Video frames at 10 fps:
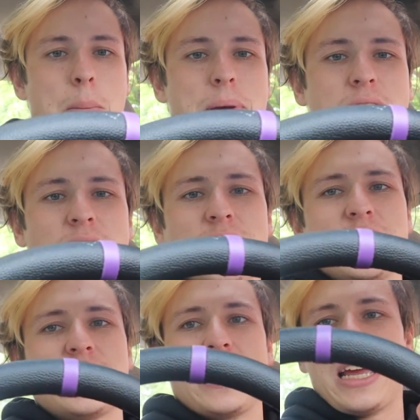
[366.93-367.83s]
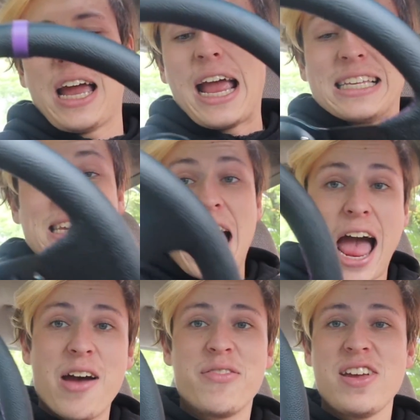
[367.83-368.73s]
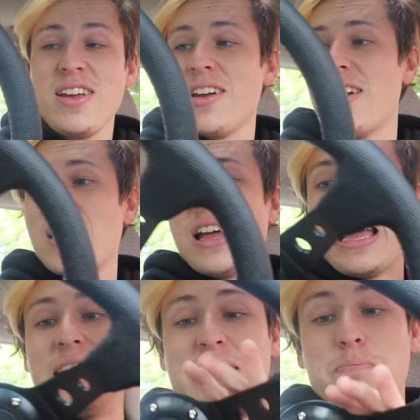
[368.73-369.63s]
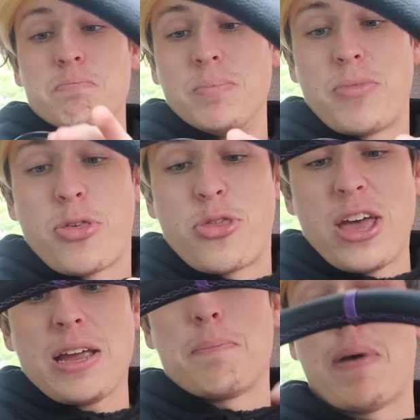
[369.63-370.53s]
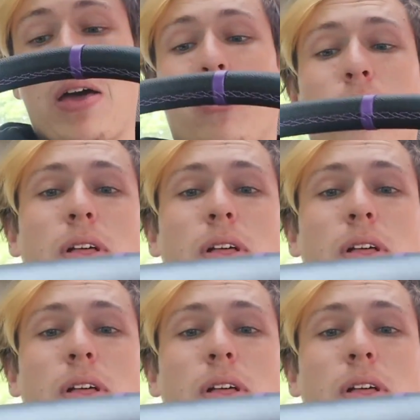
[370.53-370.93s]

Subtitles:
because it's heavy, it's thick metal.